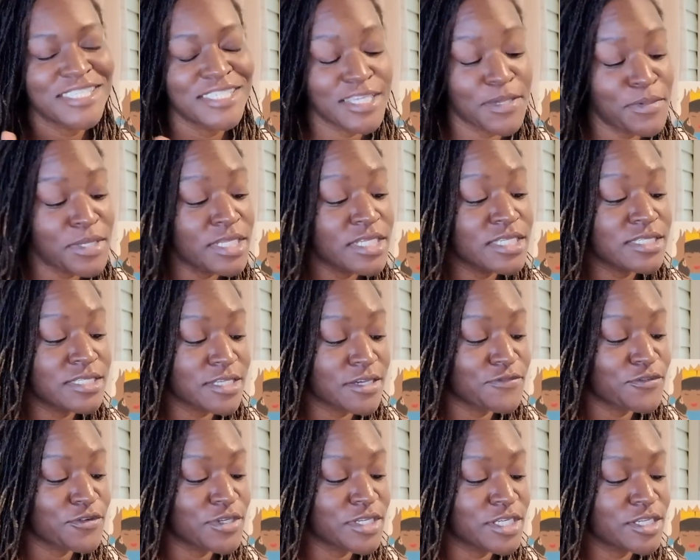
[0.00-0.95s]
some of this
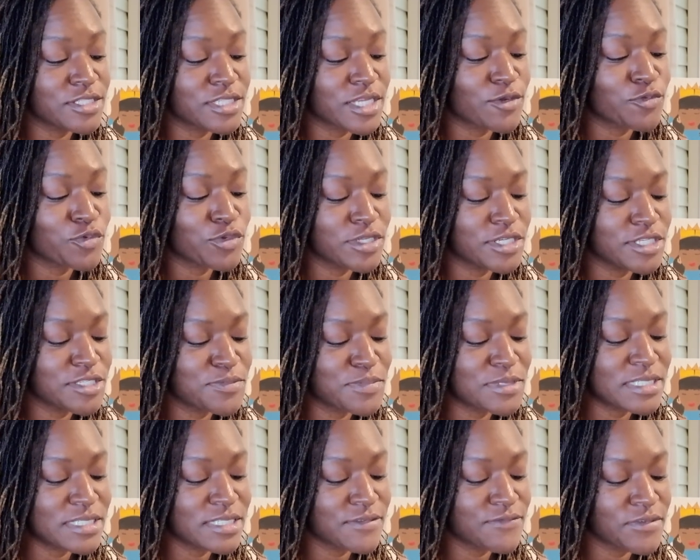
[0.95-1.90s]
stuff on here is like really
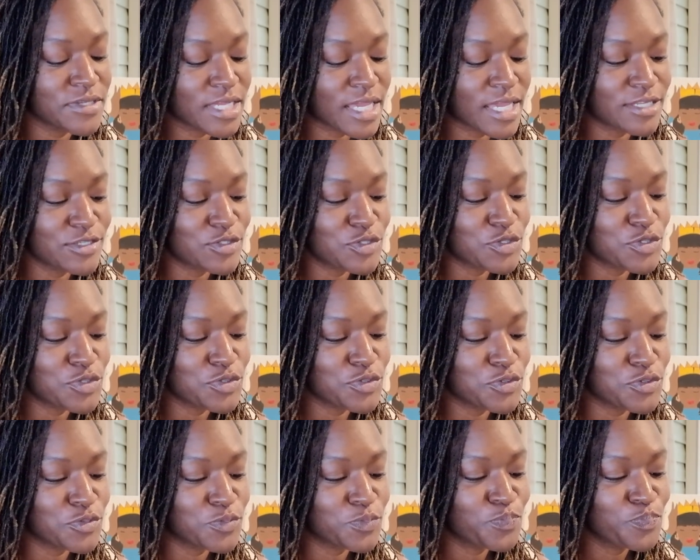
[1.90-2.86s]
specific as
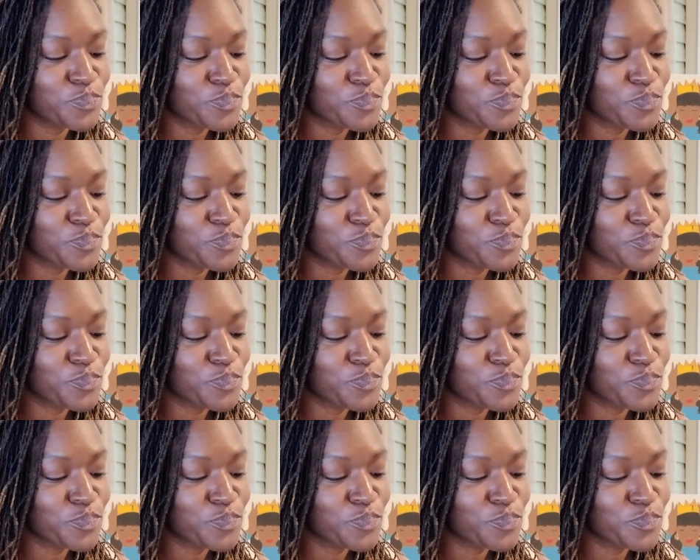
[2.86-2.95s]
to.